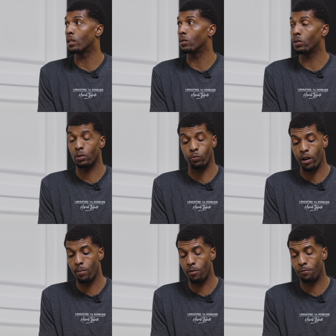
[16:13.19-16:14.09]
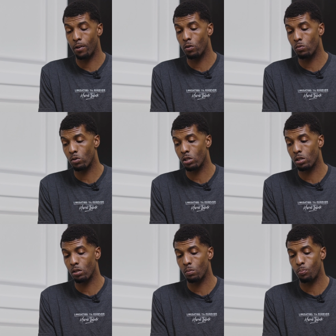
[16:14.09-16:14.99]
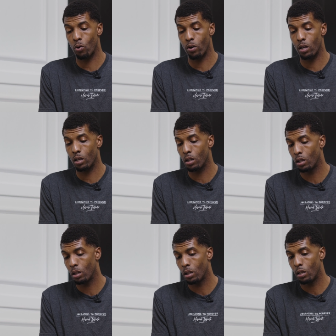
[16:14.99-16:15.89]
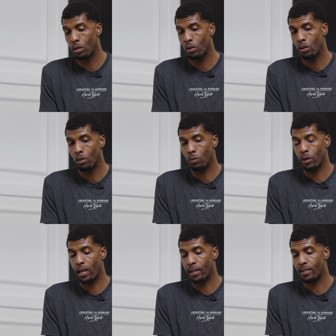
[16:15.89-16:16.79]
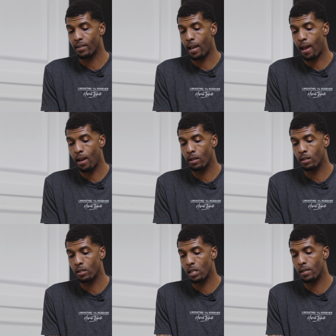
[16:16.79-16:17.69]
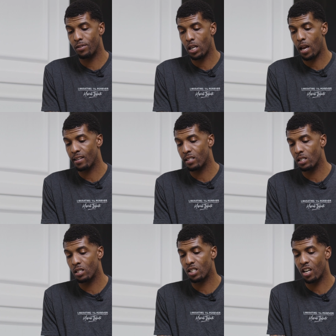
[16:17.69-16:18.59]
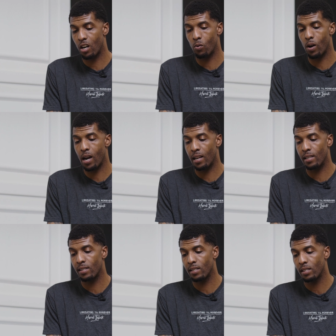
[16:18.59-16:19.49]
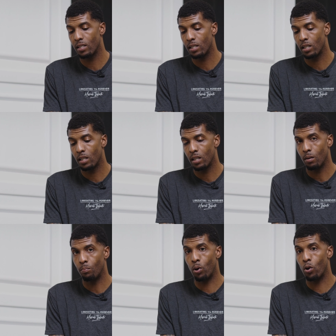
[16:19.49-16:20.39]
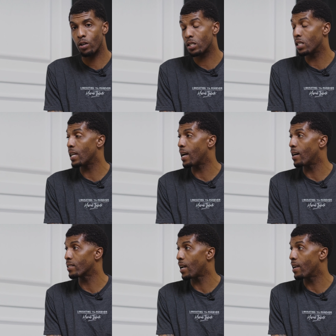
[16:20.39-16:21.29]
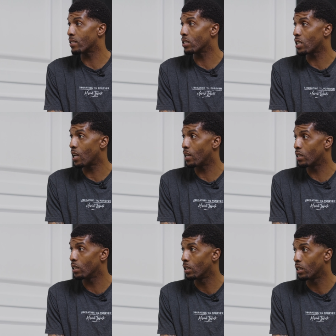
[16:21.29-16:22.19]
It was Raymond Felton's point. We had Stat, Steve Jackson, Gerald Wallace, Boris Diaw, Tyson Chandler.